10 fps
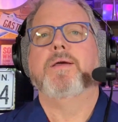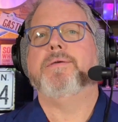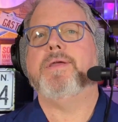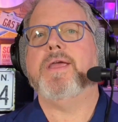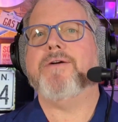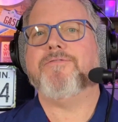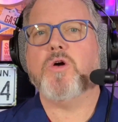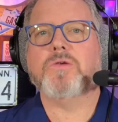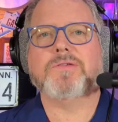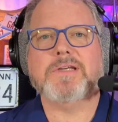Yeah,
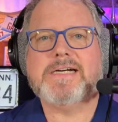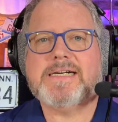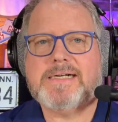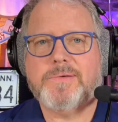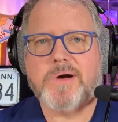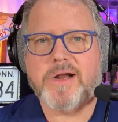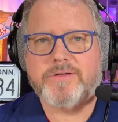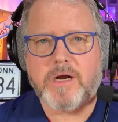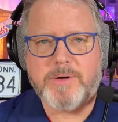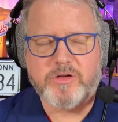folks, we're going to
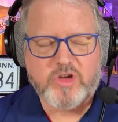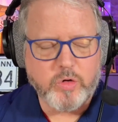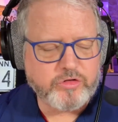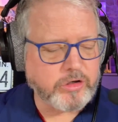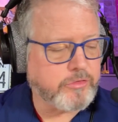talk about a toaster.